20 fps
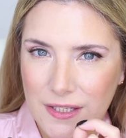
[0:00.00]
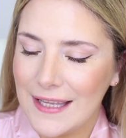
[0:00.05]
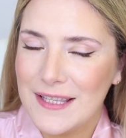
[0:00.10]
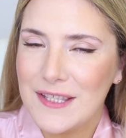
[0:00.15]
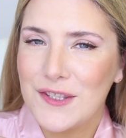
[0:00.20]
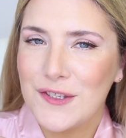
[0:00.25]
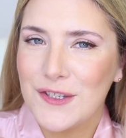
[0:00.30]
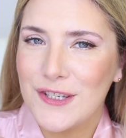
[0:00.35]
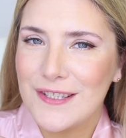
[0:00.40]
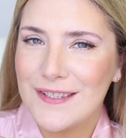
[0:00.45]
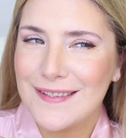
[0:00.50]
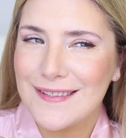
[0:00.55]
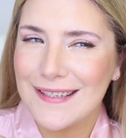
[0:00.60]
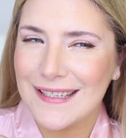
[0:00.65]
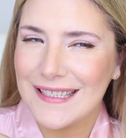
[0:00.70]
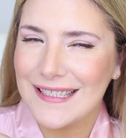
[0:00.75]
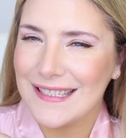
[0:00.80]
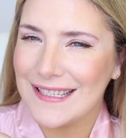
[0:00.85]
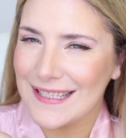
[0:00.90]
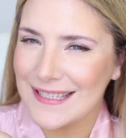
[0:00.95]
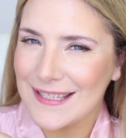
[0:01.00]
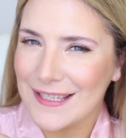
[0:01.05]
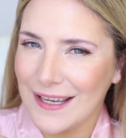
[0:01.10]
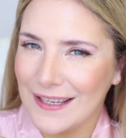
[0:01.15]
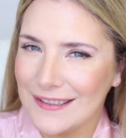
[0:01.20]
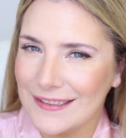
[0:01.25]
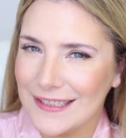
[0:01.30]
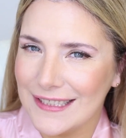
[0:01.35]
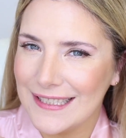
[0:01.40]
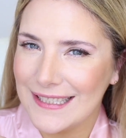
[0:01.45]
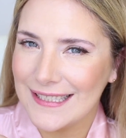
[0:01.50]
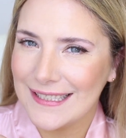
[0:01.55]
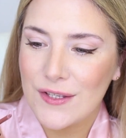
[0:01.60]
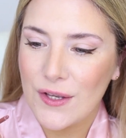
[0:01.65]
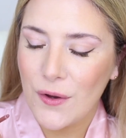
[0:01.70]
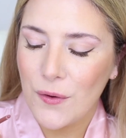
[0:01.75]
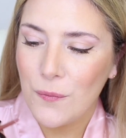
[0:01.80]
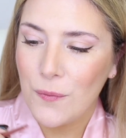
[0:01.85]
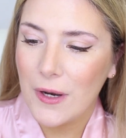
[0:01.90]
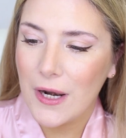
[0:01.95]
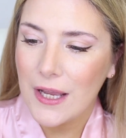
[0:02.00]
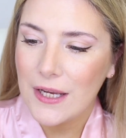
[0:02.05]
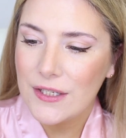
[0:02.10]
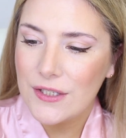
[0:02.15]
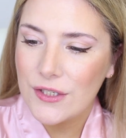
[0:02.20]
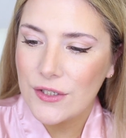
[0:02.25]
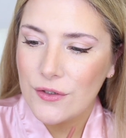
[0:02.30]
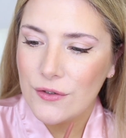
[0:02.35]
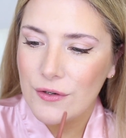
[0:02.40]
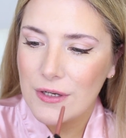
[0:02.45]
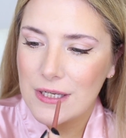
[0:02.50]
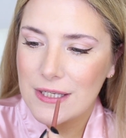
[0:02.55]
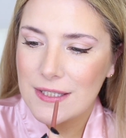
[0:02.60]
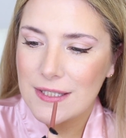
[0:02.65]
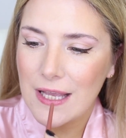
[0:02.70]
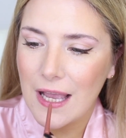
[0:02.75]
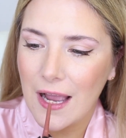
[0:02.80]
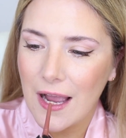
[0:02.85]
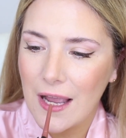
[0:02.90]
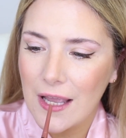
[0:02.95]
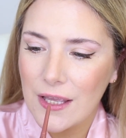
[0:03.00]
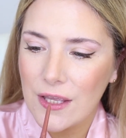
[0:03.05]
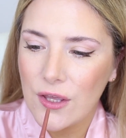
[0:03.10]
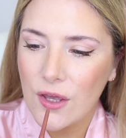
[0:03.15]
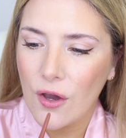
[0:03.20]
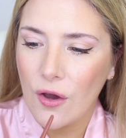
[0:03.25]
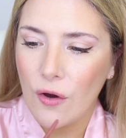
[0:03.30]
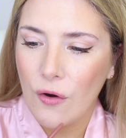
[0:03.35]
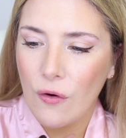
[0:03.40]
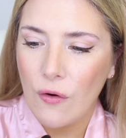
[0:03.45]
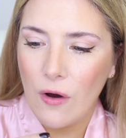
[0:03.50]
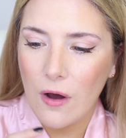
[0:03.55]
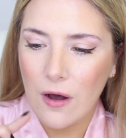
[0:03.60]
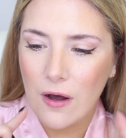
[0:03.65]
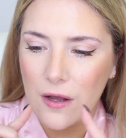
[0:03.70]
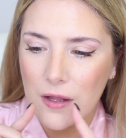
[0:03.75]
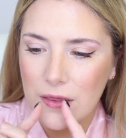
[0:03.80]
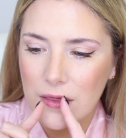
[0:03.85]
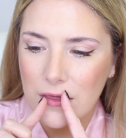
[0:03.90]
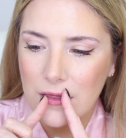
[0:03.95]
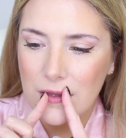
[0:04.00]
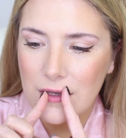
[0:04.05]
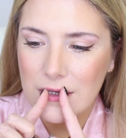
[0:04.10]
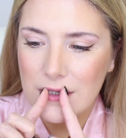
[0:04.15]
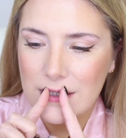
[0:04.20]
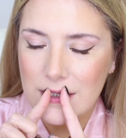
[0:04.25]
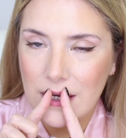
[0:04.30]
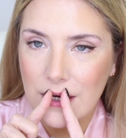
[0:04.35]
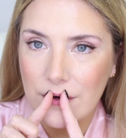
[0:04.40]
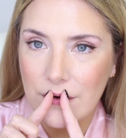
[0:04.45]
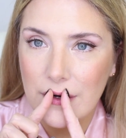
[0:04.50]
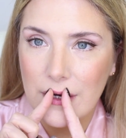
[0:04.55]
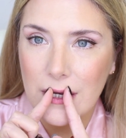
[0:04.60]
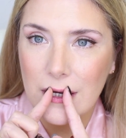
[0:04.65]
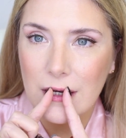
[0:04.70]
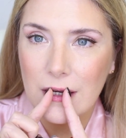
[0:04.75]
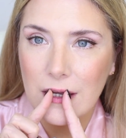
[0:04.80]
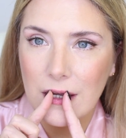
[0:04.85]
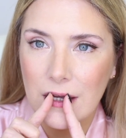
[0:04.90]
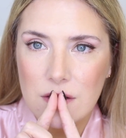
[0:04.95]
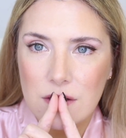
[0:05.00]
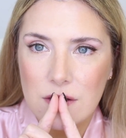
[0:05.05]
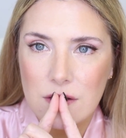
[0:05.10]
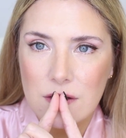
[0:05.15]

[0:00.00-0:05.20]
It's just discolored. So what I do is I go on this area,